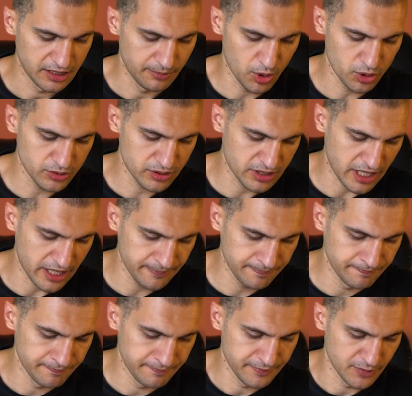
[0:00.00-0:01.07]
the most
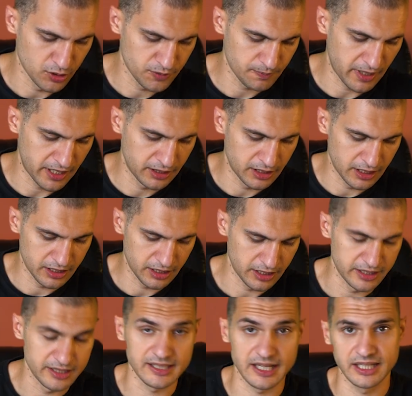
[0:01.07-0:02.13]
time you spend
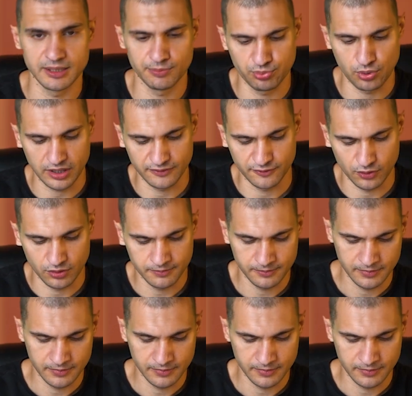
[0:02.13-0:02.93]
inside the platform